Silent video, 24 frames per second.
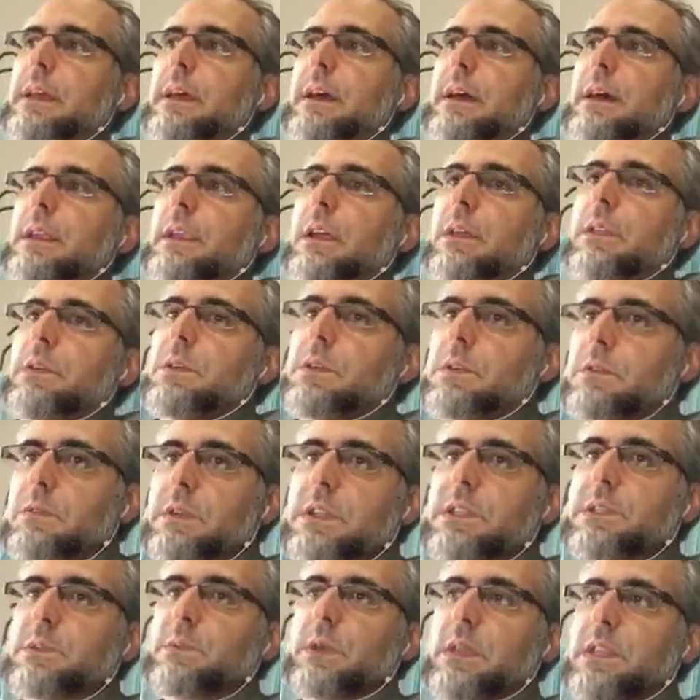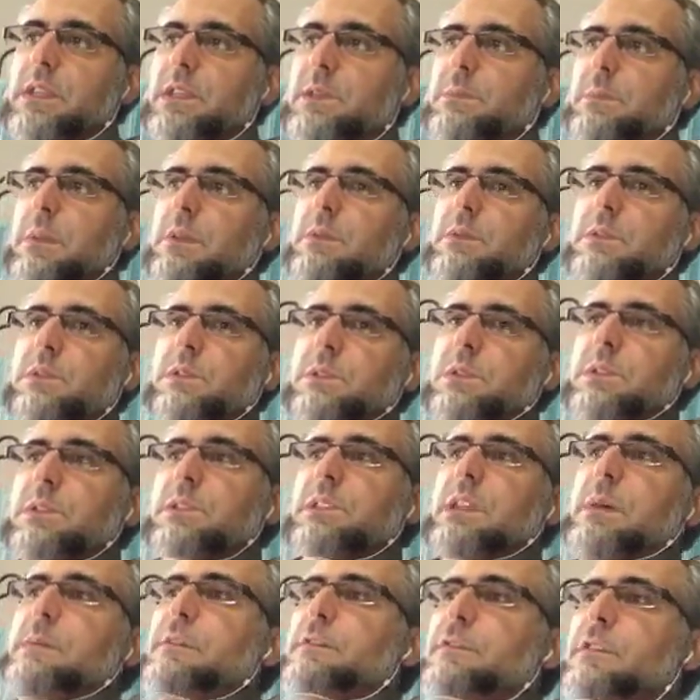Another reason why this may reduce
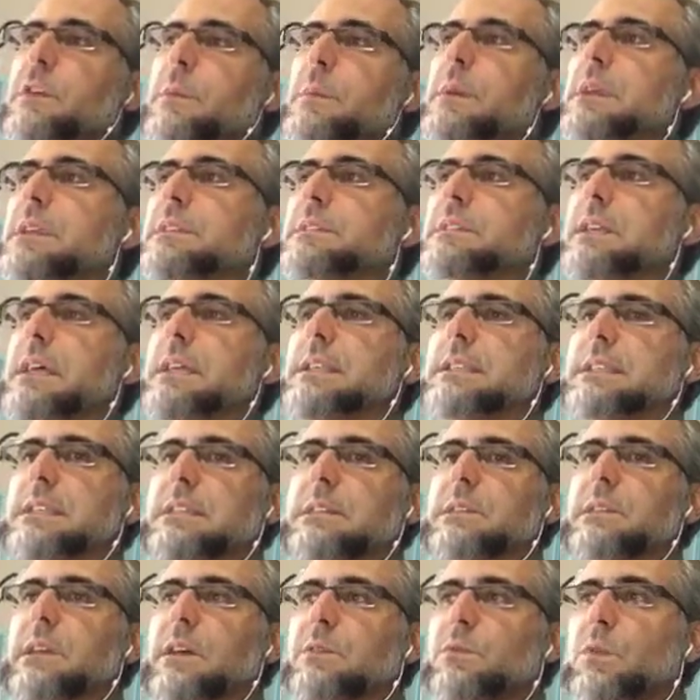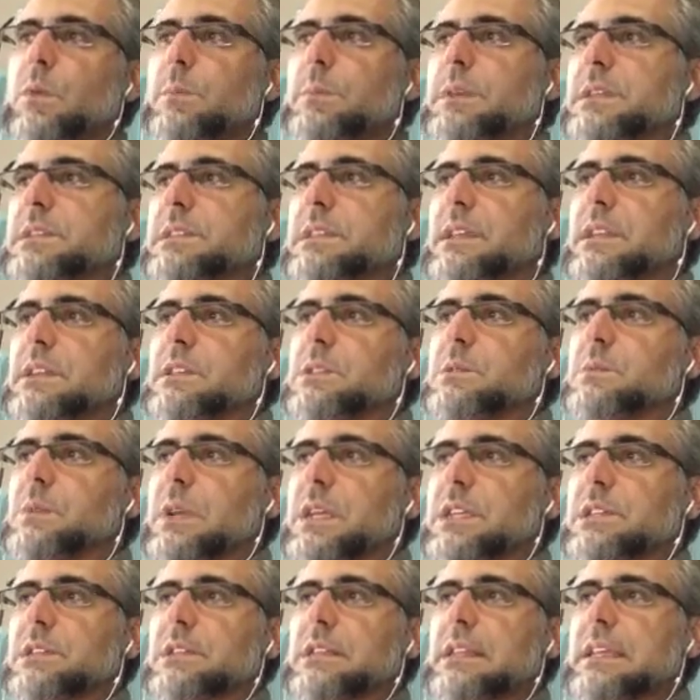Islamophobia is that Islam won't be seen as
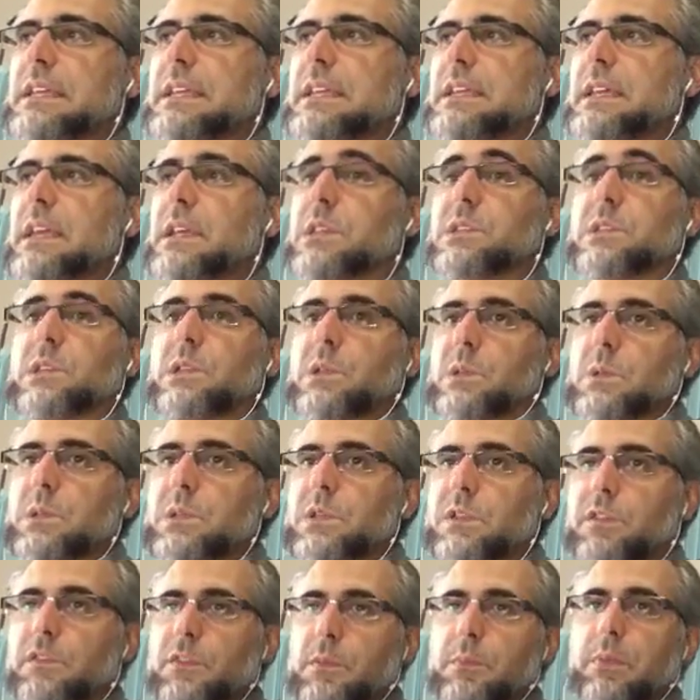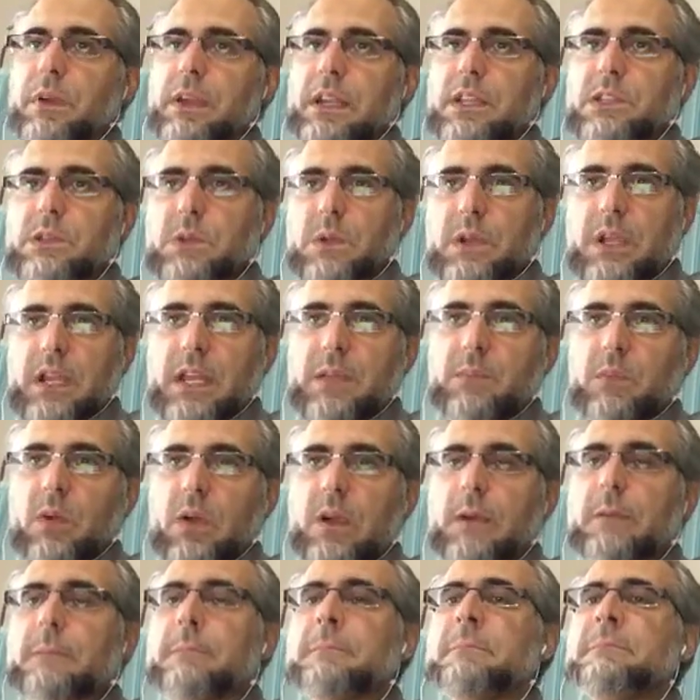racially exclusive or predatory
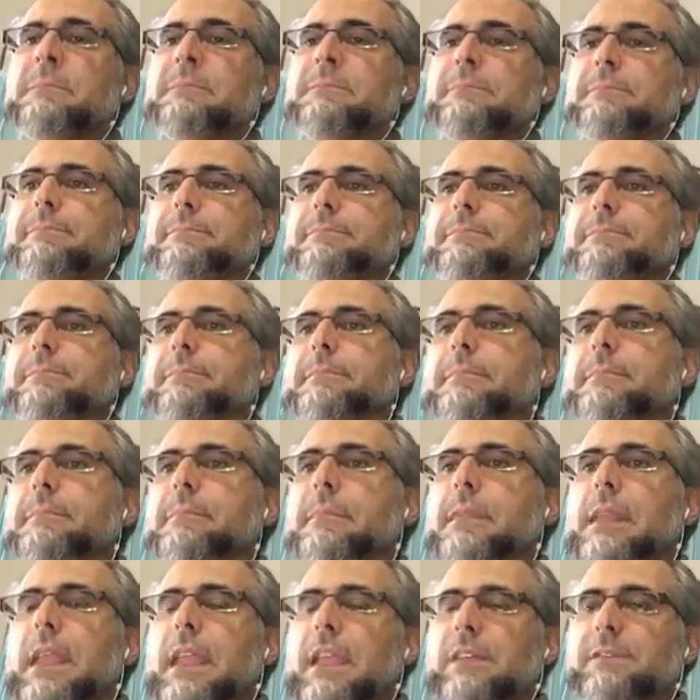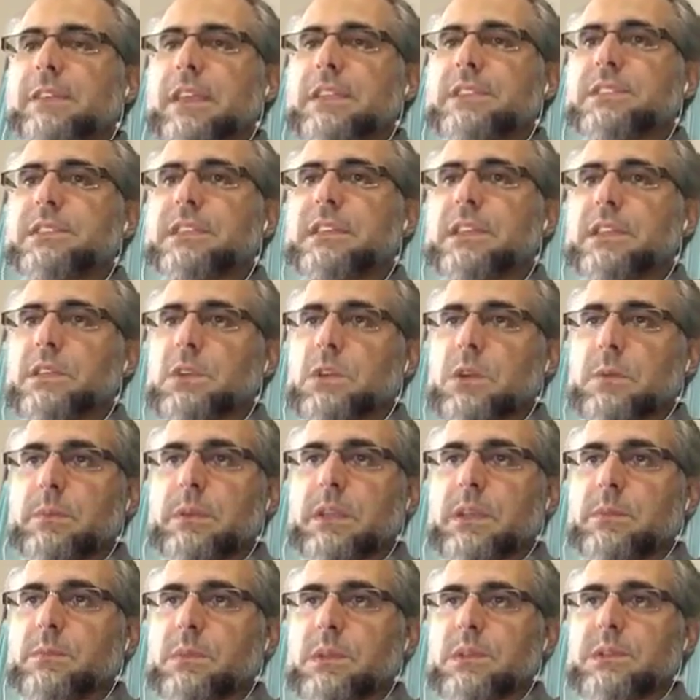anymore. If they see a
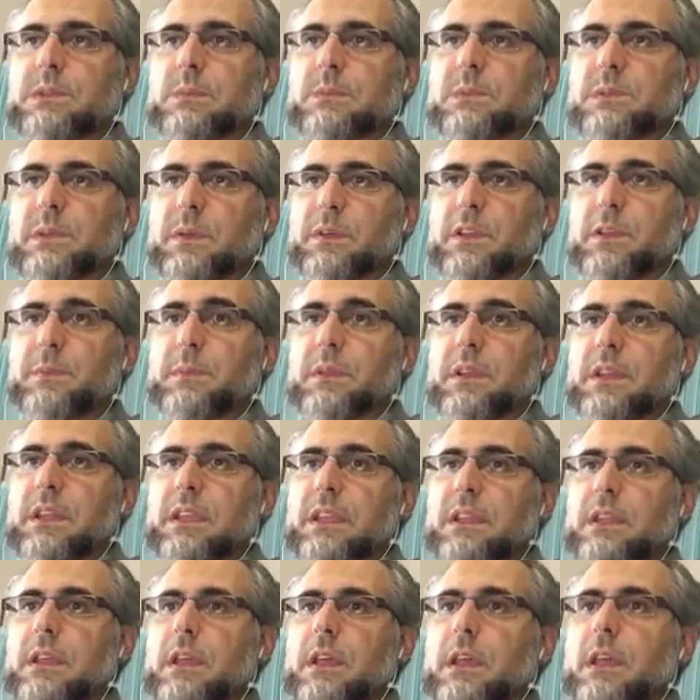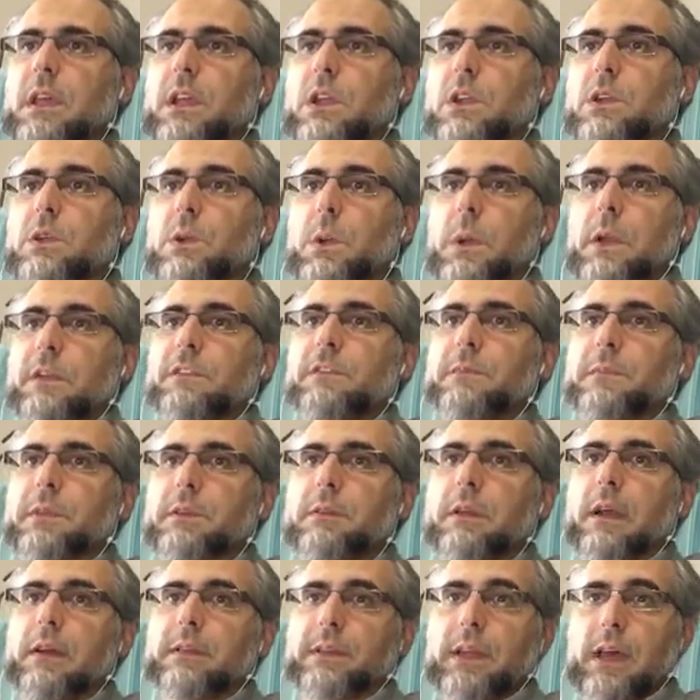European Muslim sub-community growing from the
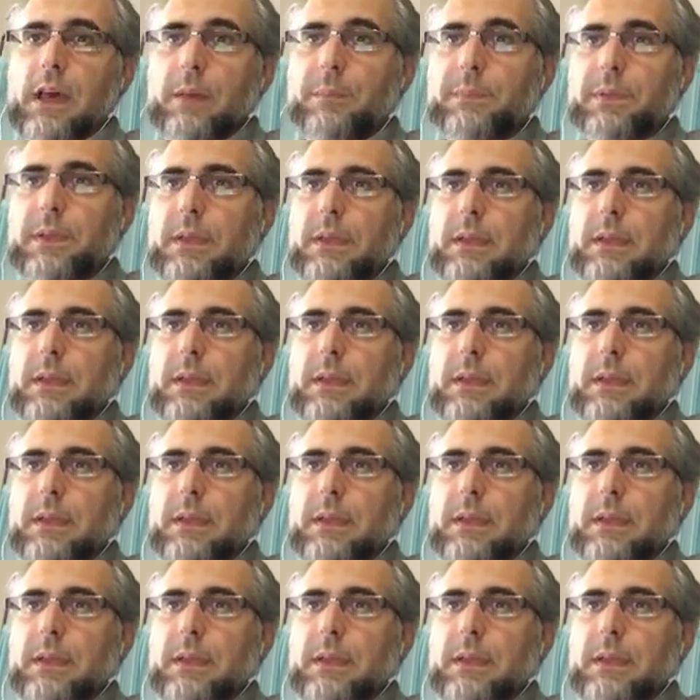ground up,